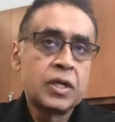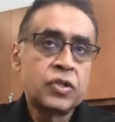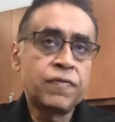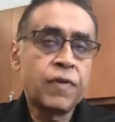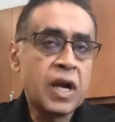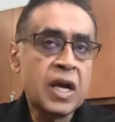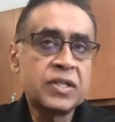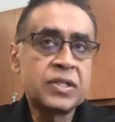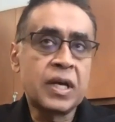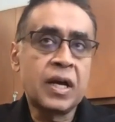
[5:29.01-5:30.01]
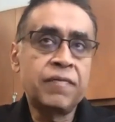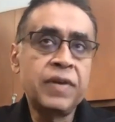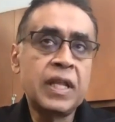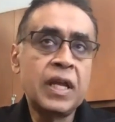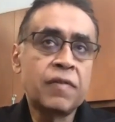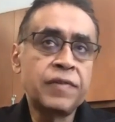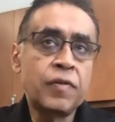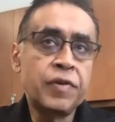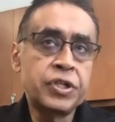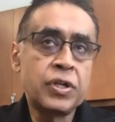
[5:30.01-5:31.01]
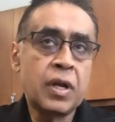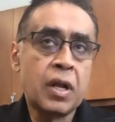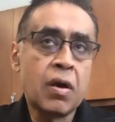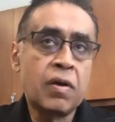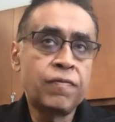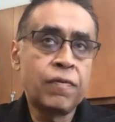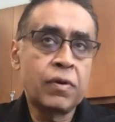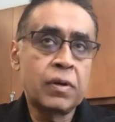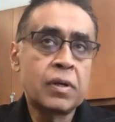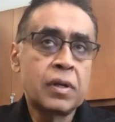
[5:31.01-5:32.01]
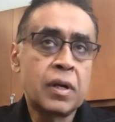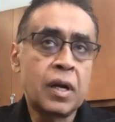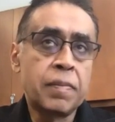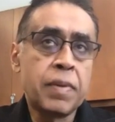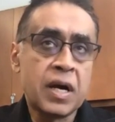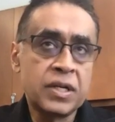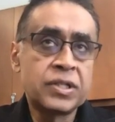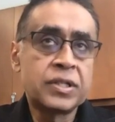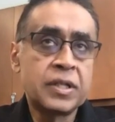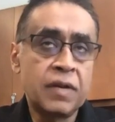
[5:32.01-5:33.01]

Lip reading: So for us, we think of innovation along four parts,